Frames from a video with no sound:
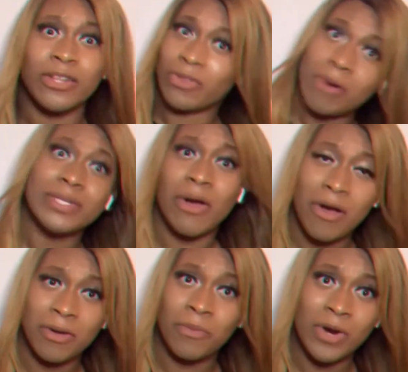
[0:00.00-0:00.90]
throws it
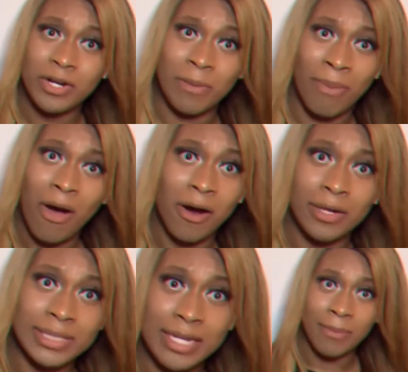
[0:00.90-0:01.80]
on one of the
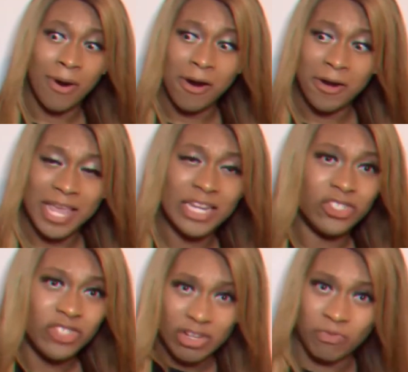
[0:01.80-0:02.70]
bars in the park, and then she
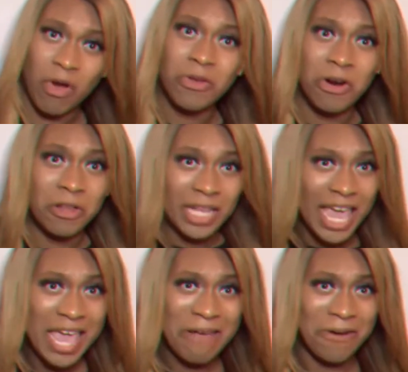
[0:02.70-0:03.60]
starts rolling her
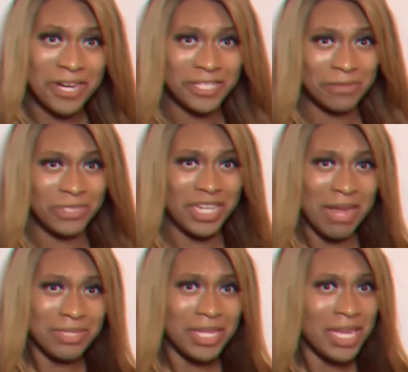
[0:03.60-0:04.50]
leg on it and some shit. I was looking